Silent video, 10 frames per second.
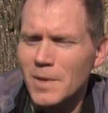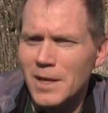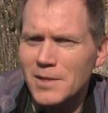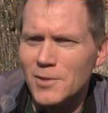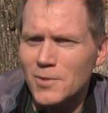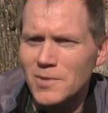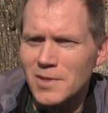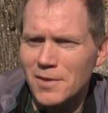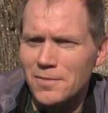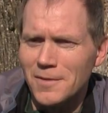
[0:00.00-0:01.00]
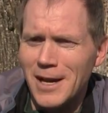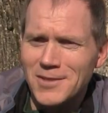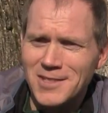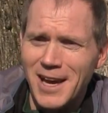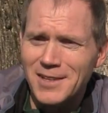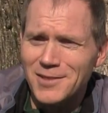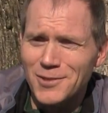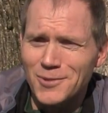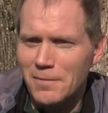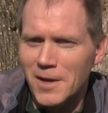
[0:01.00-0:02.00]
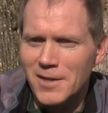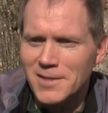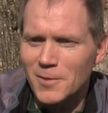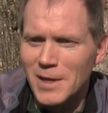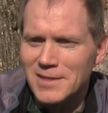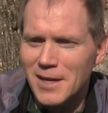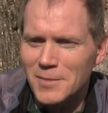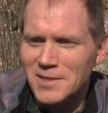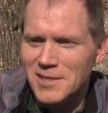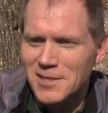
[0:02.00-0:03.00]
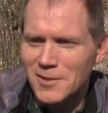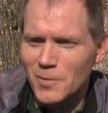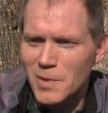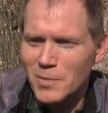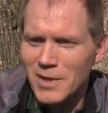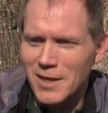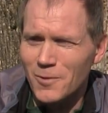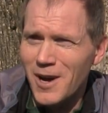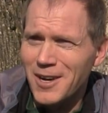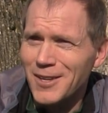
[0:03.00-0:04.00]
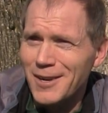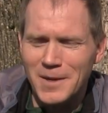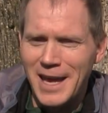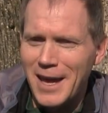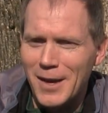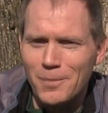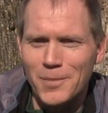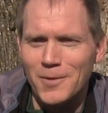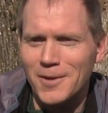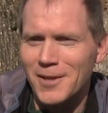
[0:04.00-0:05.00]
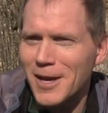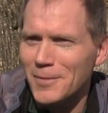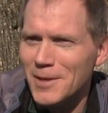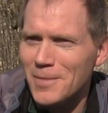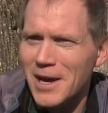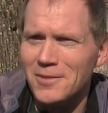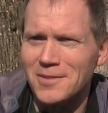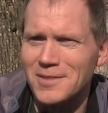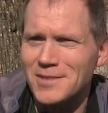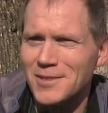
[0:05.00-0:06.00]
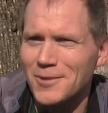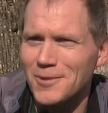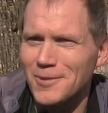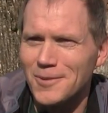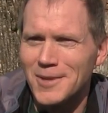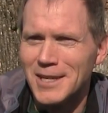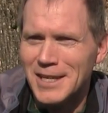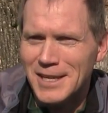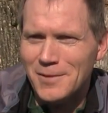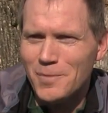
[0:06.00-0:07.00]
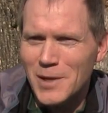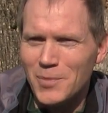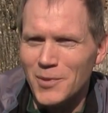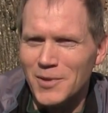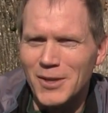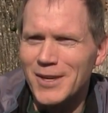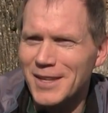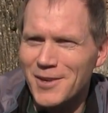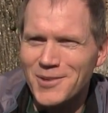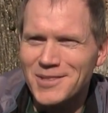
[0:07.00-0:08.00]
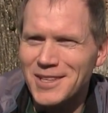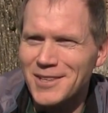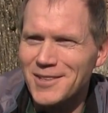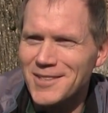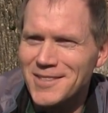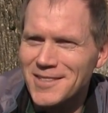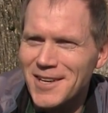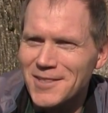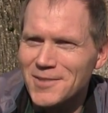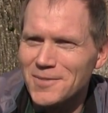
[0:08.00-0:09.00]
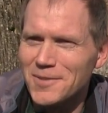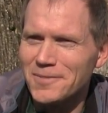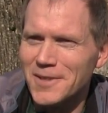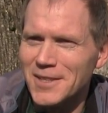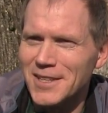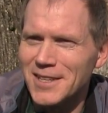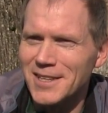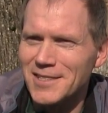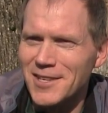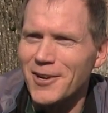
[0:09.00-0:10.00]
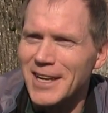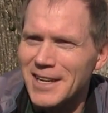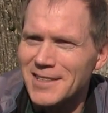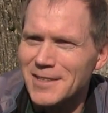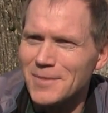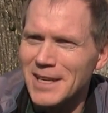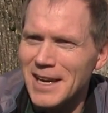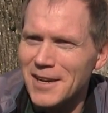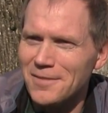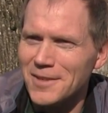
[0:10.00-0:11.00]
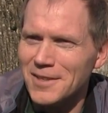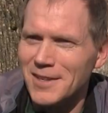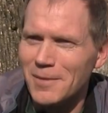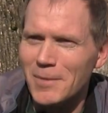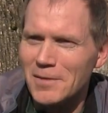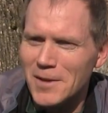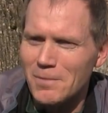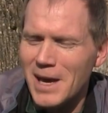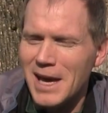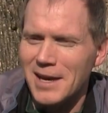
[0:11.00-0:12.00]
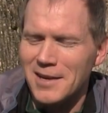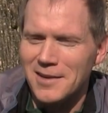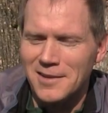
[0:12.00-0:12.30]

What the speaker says: I do stuff outside too. I volunteer my time to teach other people how to rock climb camp or climb in the mountains. So people learning those skills is also fulfilling, because they're getting something out of it and giving back.